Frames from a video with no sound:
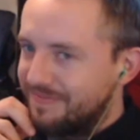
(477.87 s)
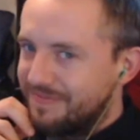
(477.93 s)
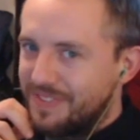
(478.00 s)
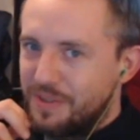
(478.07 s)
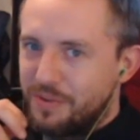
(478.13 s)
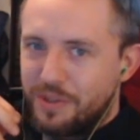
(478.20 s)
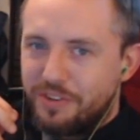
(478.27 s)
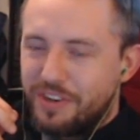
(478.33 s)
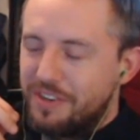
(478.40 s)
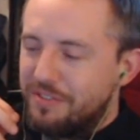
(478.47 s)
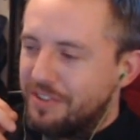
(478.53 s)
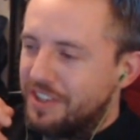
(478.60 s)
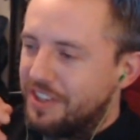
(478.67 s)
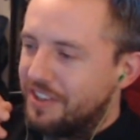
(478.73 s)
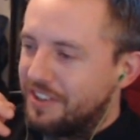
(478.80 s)
What a great
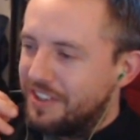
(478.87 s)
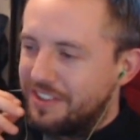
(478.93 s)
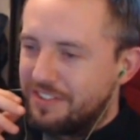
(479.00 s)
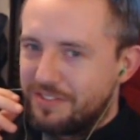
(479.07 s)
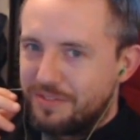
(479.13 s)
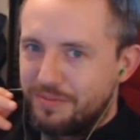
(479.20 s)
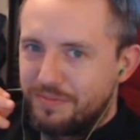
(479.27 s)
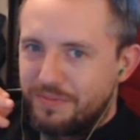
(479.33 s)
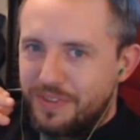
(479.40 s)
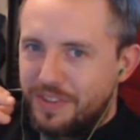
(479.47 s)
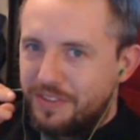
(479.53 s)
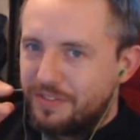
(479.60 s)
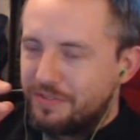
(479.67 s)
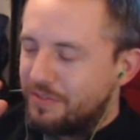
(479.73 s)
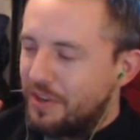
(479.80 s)
video.
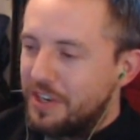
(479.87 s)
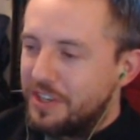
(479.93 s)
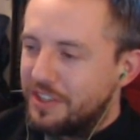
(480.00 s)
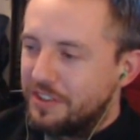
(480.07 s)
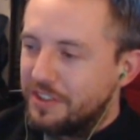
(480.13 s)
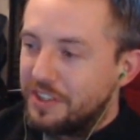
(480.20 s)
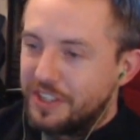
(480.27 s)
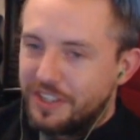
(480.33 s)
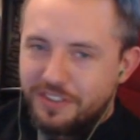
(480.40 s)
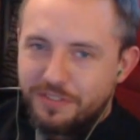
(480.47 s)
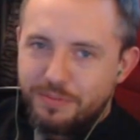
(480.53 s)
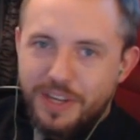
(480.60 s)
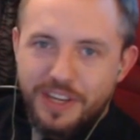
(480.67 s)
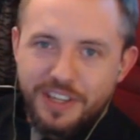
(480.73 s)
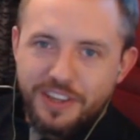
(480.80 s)
He's very good at
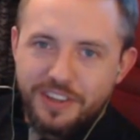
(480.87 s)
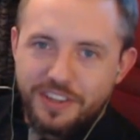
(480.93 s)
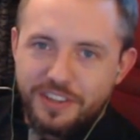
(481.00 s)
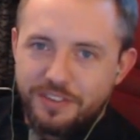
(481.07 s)
explaining things